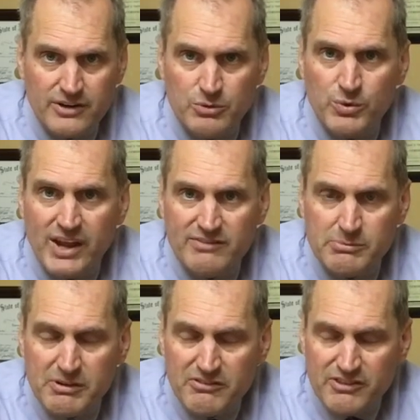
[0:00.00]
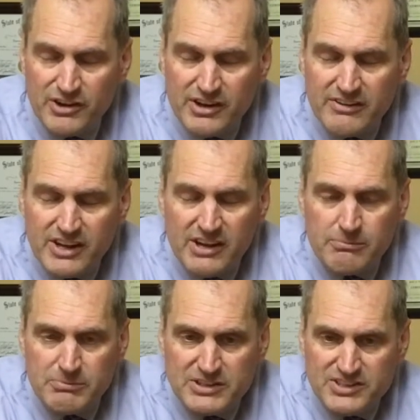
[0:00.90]
and we have to be very
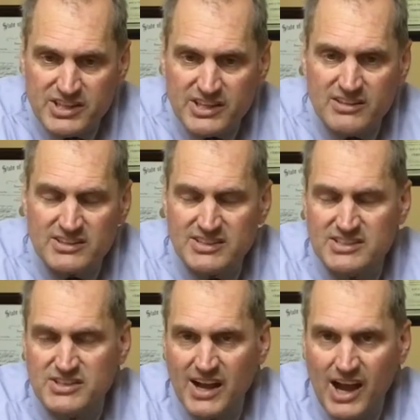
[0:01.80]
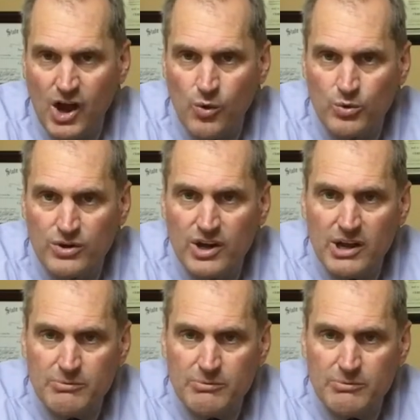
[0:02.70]
meticulous as to how we're